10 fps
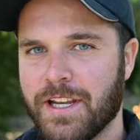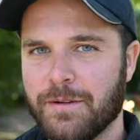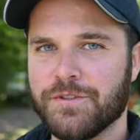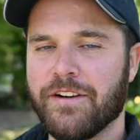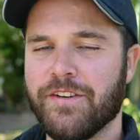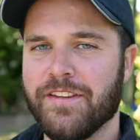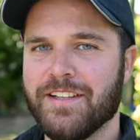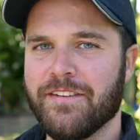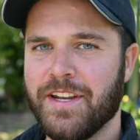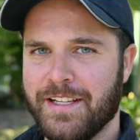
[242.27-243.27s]
time driving on the
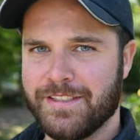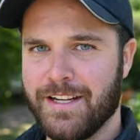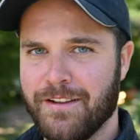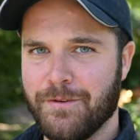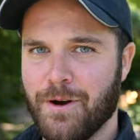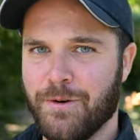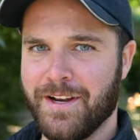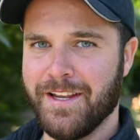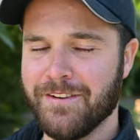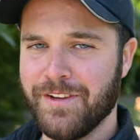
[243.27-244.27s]
left-hand side of the road
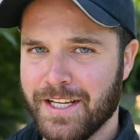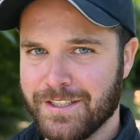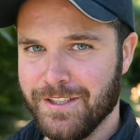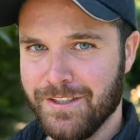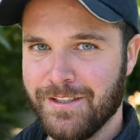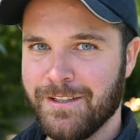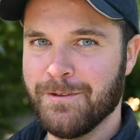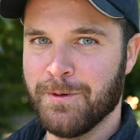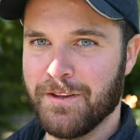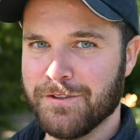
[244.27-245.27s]
in a vehicle
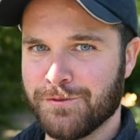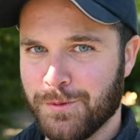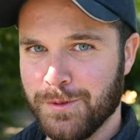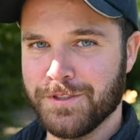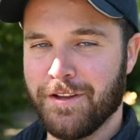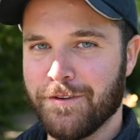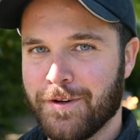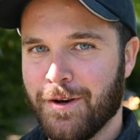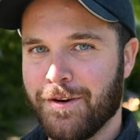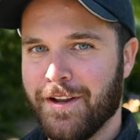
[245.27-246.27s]
where there's rules on the
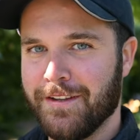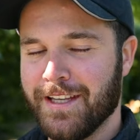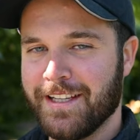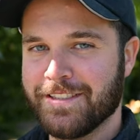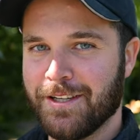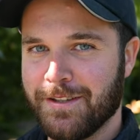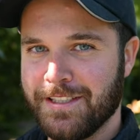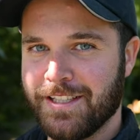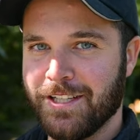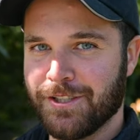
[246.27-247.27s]
road. Unlike
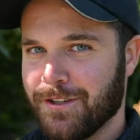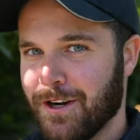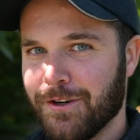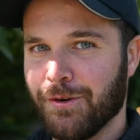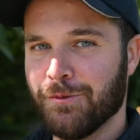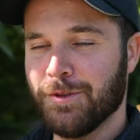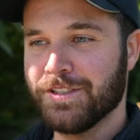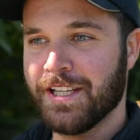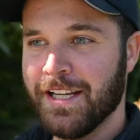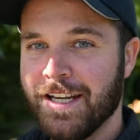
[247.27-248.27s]
Southeast Asia, there are no
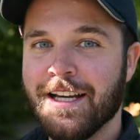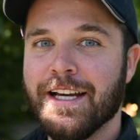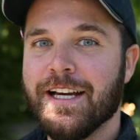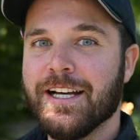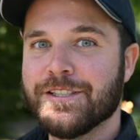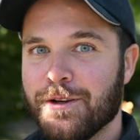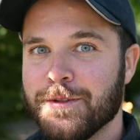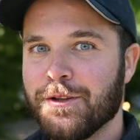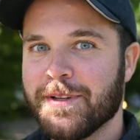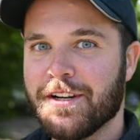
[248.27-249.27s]
rules. So I'm a
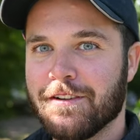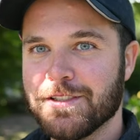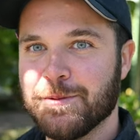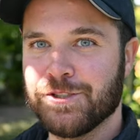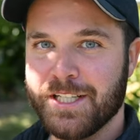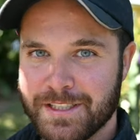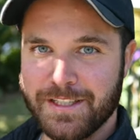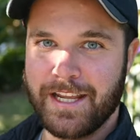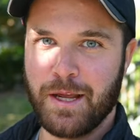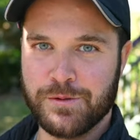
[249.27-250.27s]
little bit nervous, but Shay's
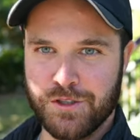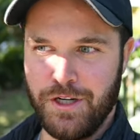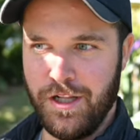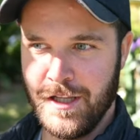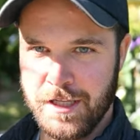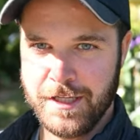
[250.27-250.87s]
gonna capture it all.